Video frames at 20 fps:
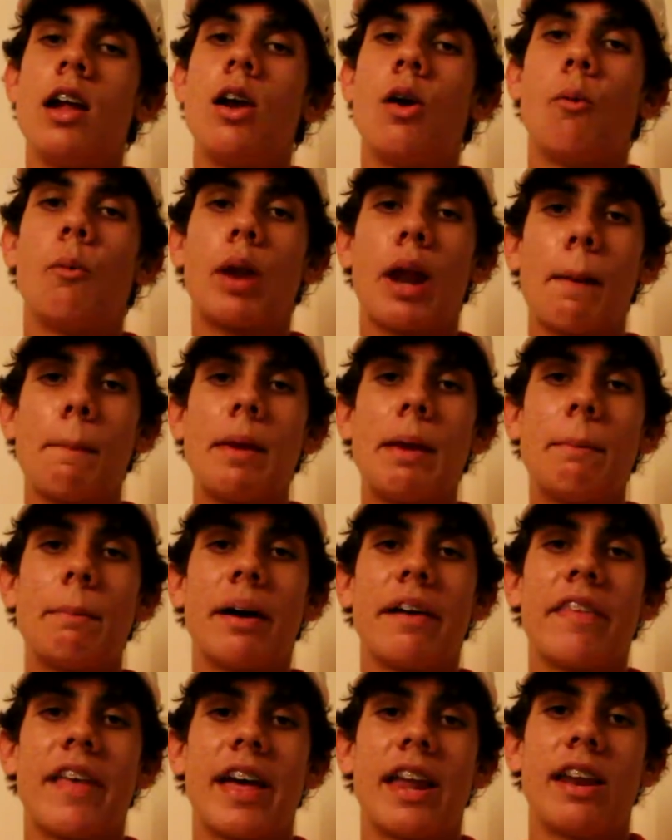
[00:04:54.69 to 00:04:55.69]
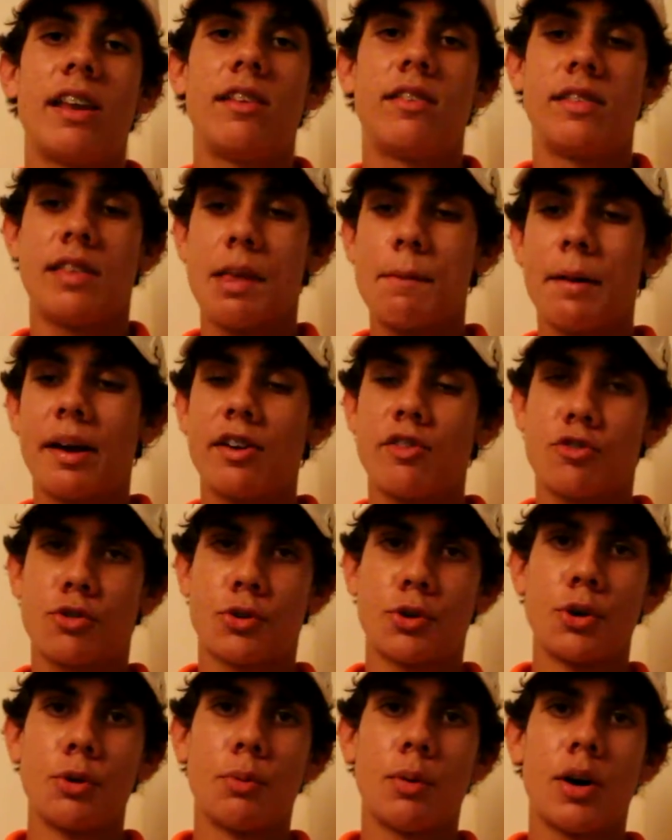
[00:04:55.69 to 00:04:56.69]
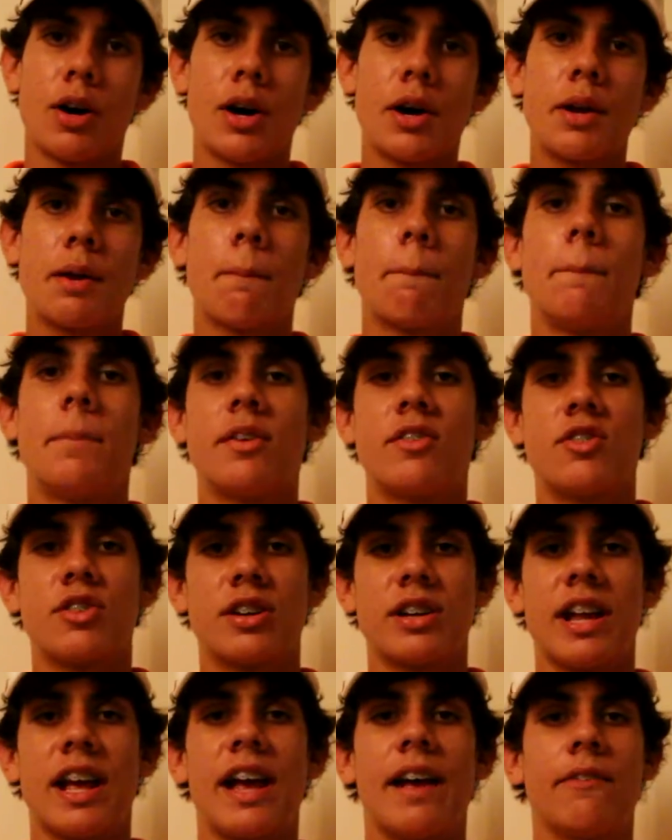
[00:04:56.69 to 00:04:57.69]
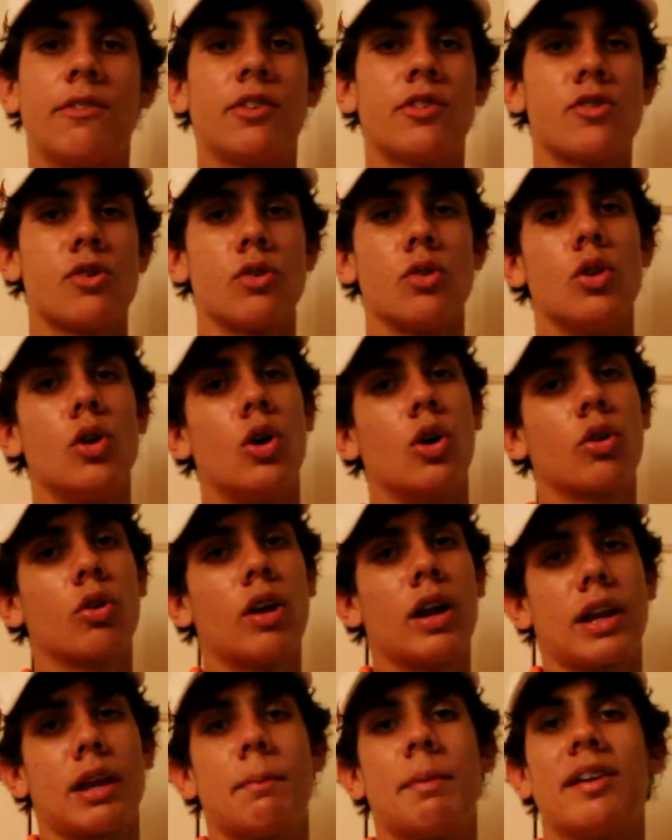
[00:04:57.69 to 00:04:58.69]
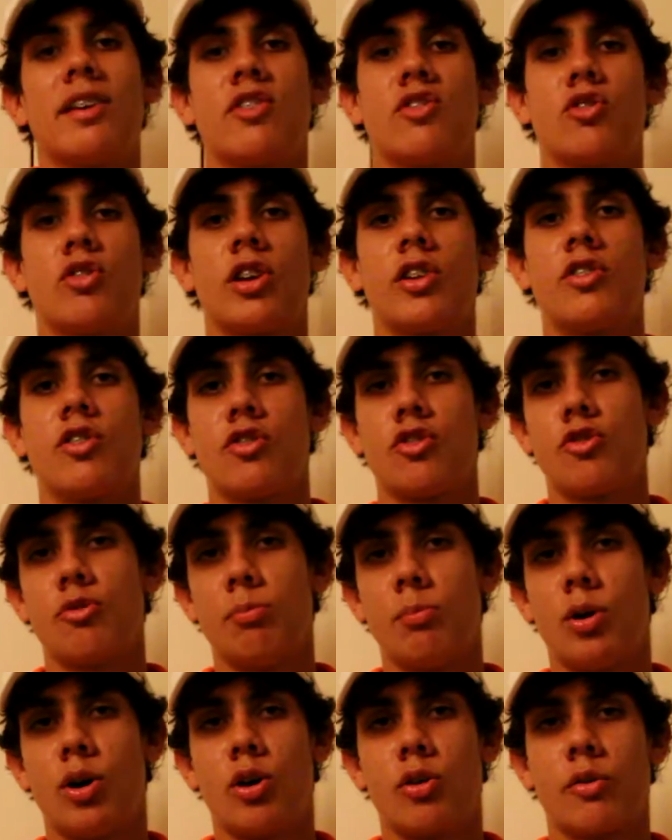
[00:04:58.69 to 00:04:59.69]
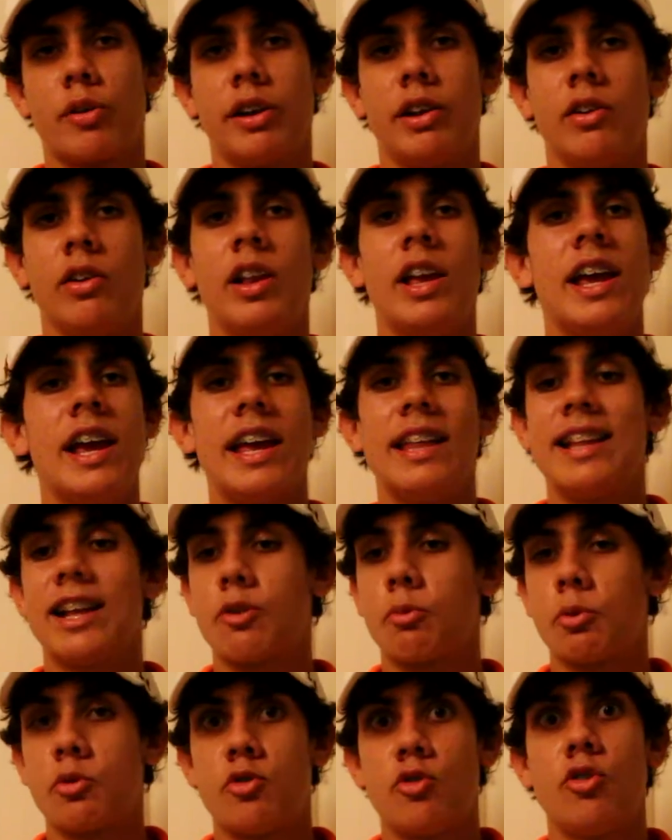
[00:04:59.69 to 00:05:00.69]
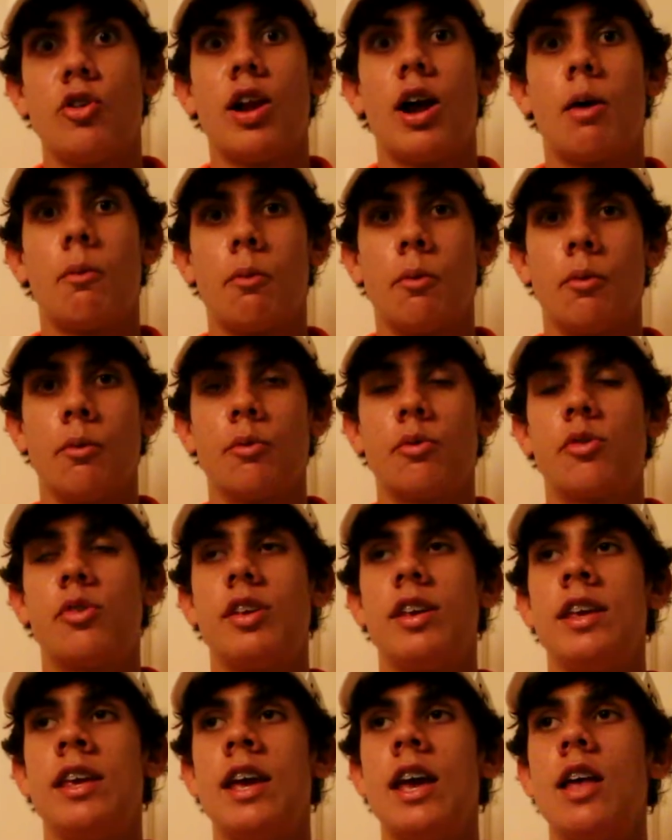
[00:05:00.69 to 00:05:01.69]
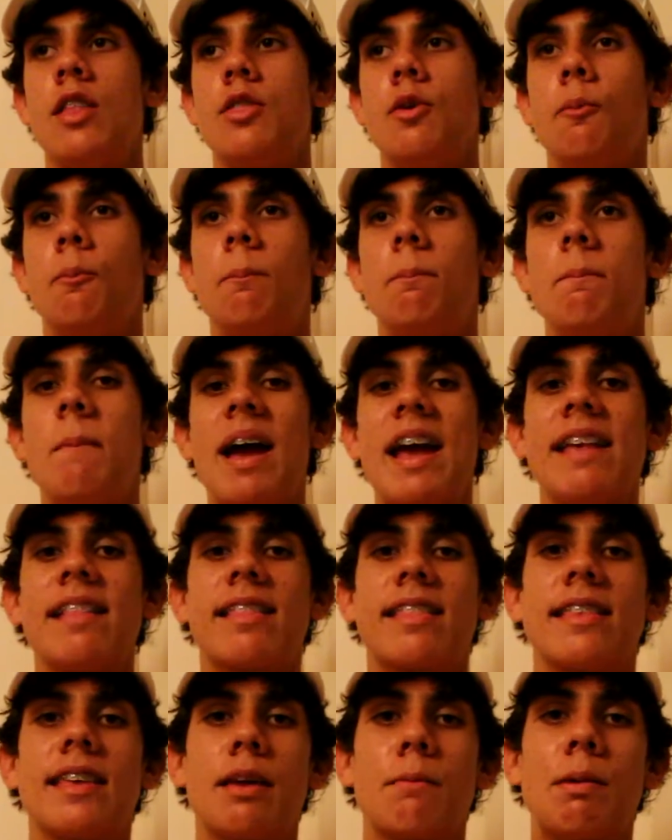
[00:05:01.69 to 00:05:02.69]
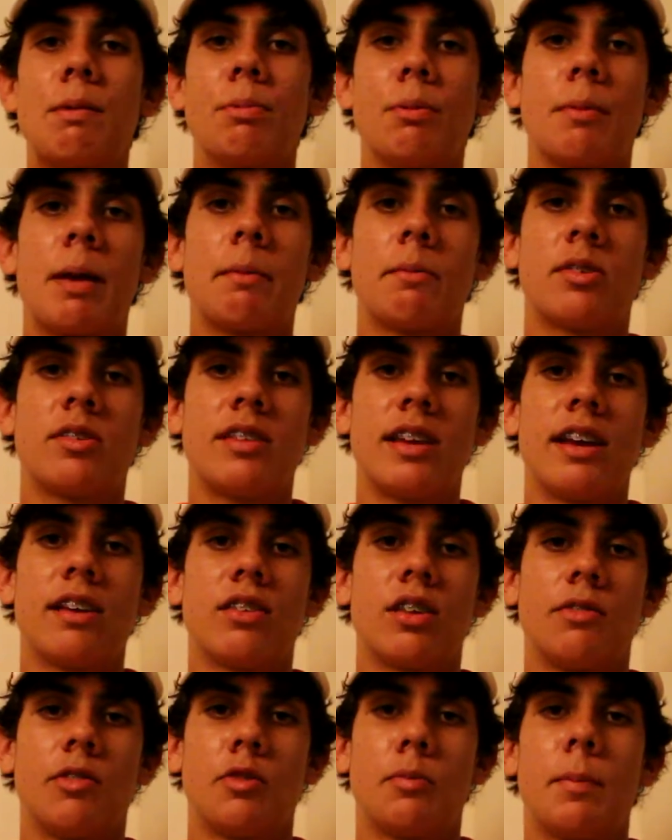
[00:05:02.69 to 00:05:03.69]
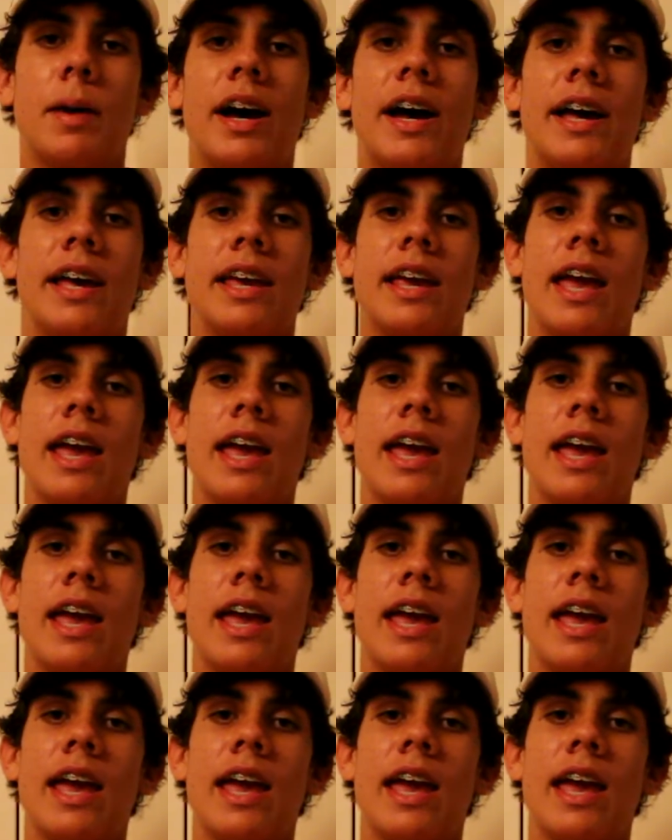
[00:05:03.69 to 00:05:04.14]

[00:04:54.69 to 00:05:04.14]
What I mean by that is they might screw on, but you're going to have such a long rod compared to such a small reel. And that's what you do not want. See, the main thing people make mistakes of is buying